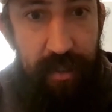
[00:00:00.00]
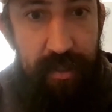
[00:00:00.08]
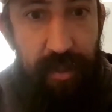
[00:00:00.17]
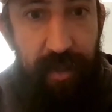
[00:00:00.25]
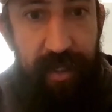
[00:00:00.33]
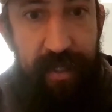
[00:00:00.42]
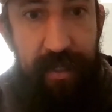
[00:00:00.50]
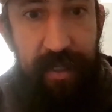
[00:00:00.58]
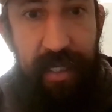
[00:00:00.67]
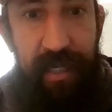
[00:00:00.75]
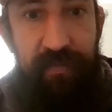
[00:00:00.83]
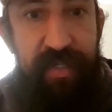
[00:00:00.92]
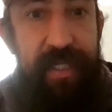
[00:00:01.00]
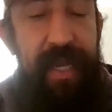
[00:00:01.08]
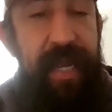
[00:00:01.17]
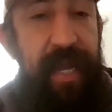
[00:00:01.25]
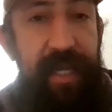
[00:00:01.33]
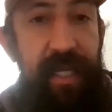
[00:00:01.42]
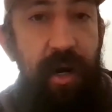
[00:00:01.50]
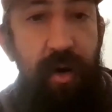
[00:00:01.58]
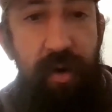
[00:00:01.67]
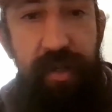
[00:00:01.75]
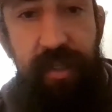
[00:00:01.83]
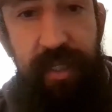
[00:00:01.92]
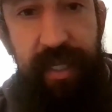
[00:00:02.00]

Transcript: Yeah. like even today, I call it